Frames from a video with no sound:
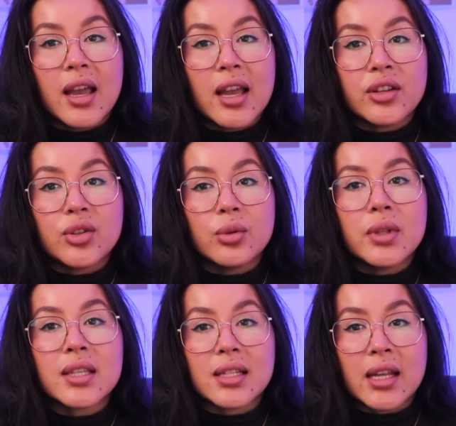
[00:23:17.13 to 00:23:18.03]
And to
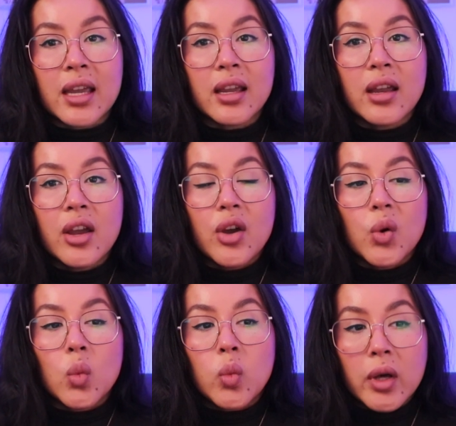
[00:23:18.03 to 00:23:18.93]
this day,
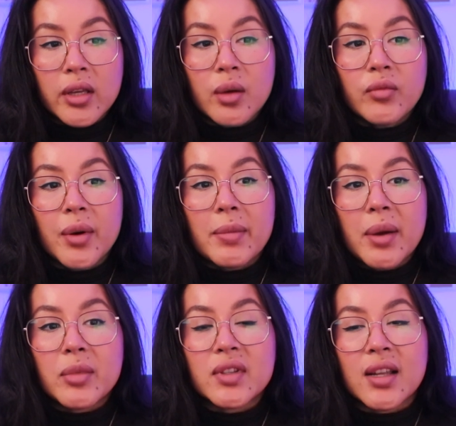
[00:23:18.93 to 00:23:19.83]
William
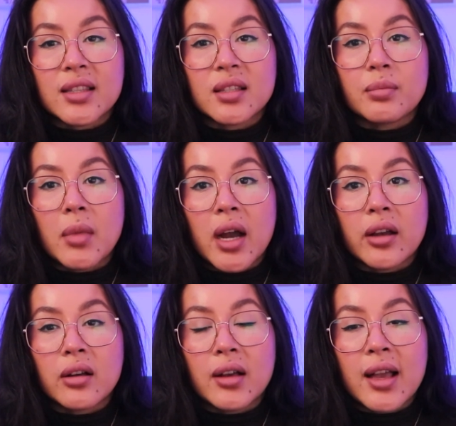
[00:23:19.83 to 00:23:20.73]
remembers that smile,